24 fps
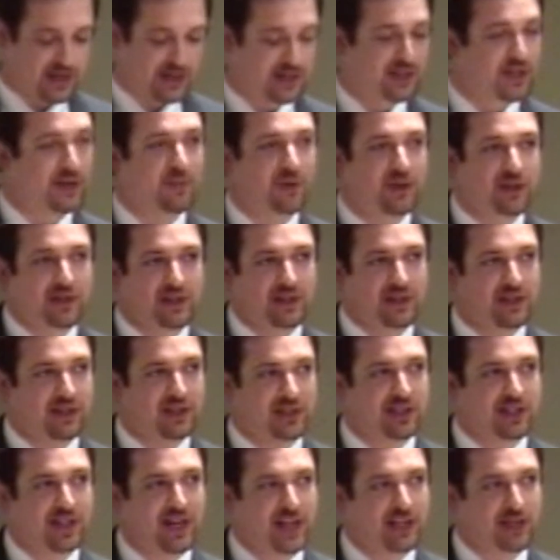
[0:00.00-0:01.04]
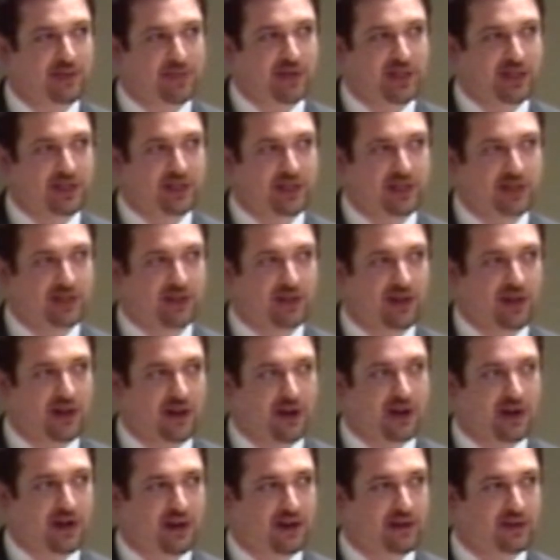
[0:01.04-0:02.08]
Typically, the assessments
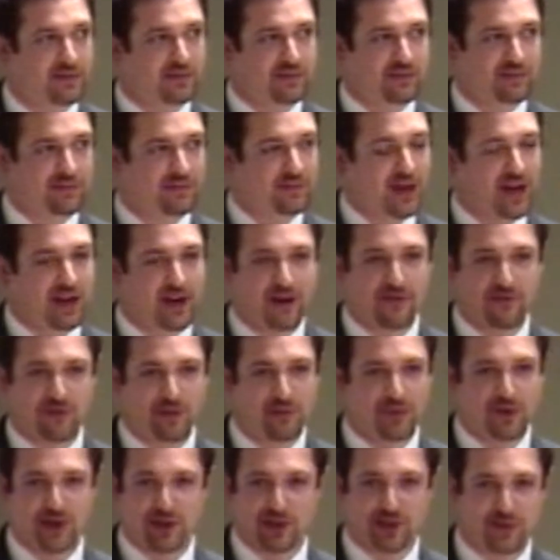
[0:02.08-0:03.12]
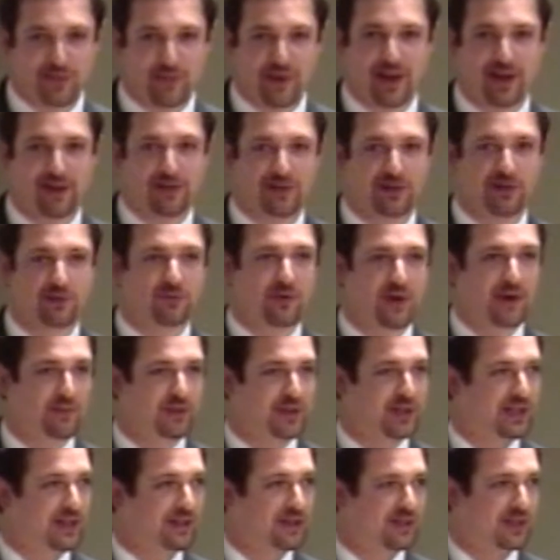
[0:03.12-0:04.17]
are on every municipality's
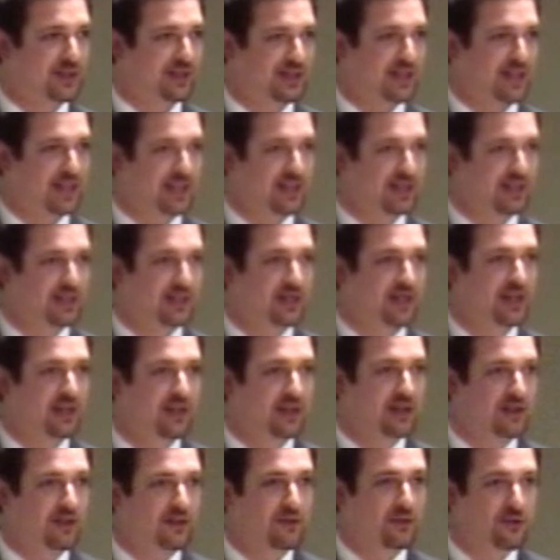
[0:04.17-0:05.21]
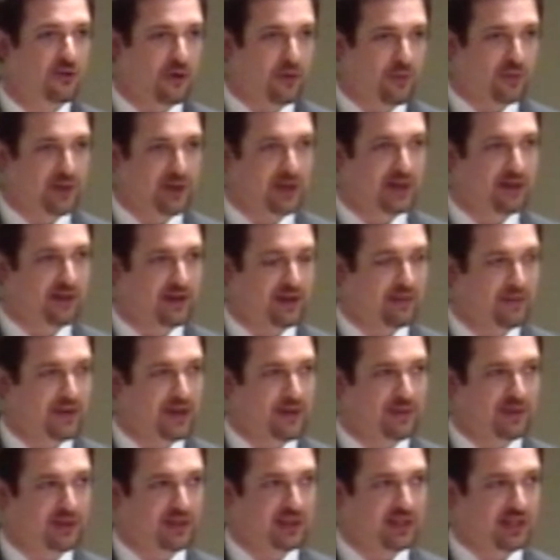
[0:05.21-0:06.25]
website these days. Normally, you're going to be
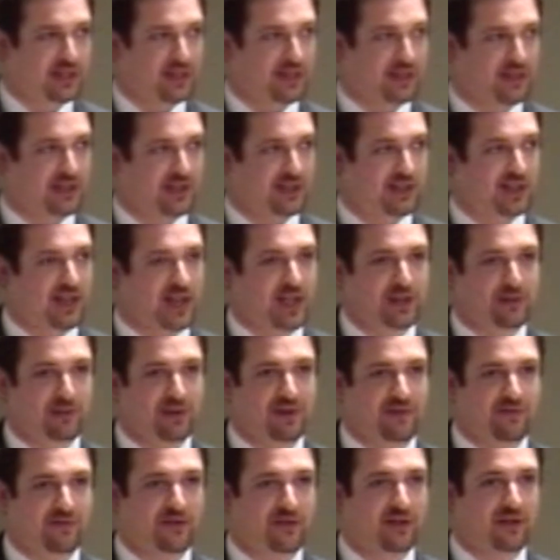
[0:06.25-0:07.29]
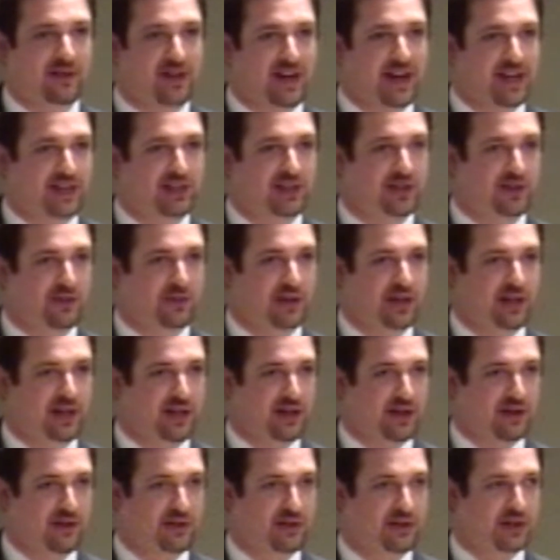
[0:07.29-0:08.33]
able to see the assessment for the last 3
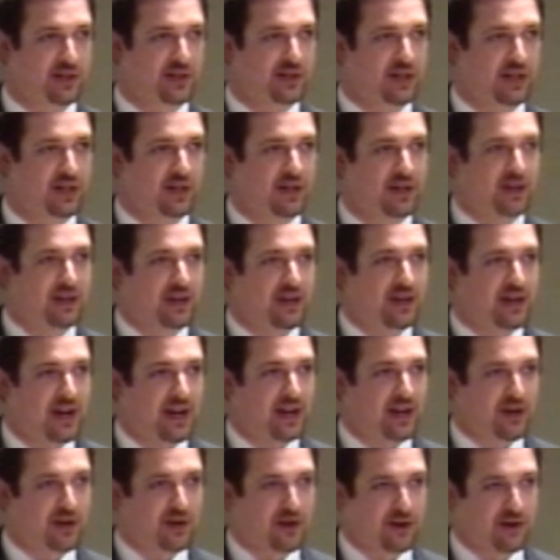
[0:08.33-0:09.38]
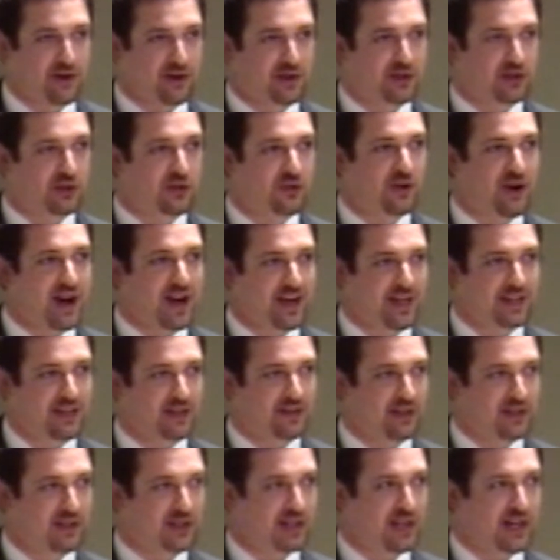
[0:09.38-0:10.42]
years. I encourage
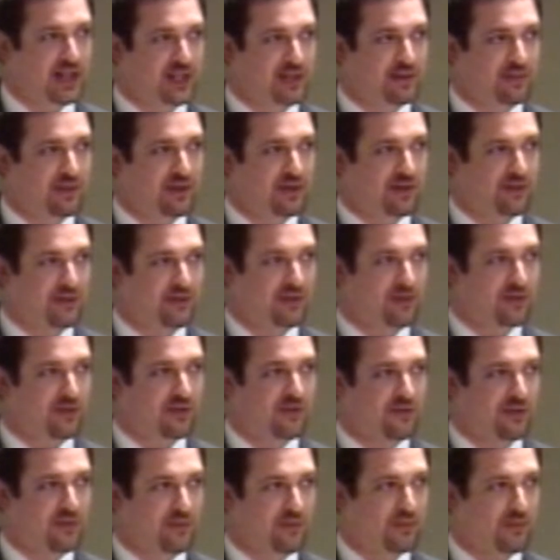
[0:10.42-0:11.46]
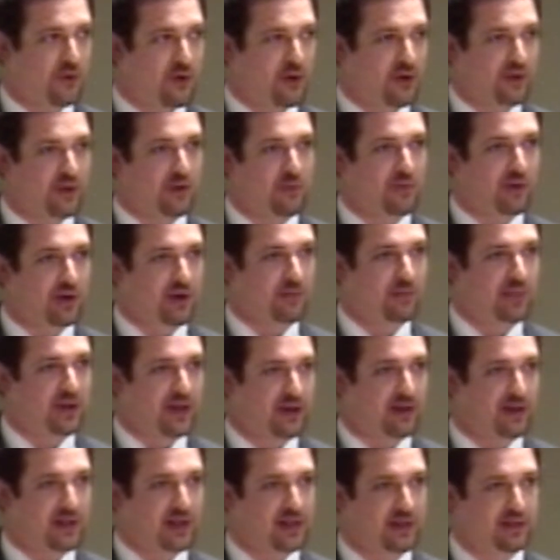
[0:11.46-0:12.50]
tracking the assessment over more than one
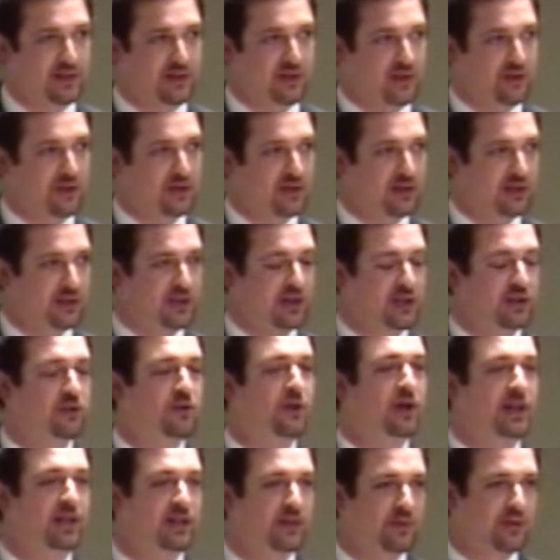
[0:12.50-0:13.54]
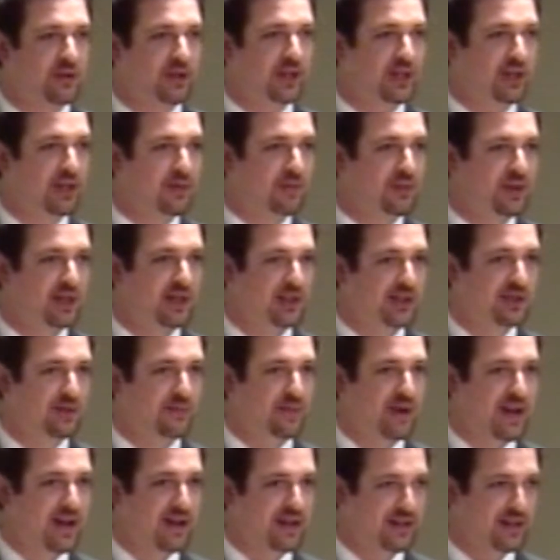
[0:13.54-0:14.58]
period so you can see trends within the
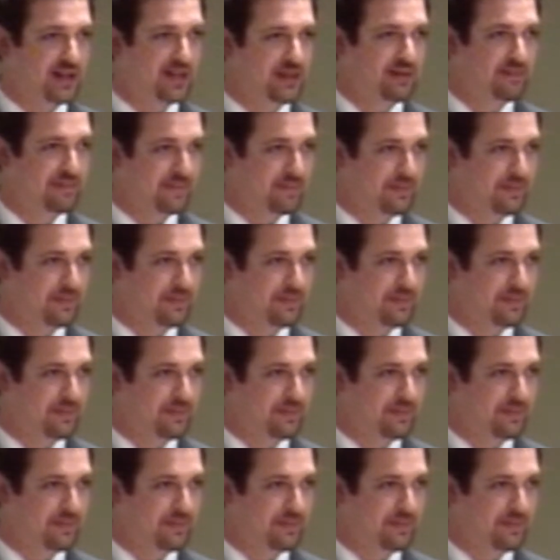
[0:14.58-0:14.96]
municipality.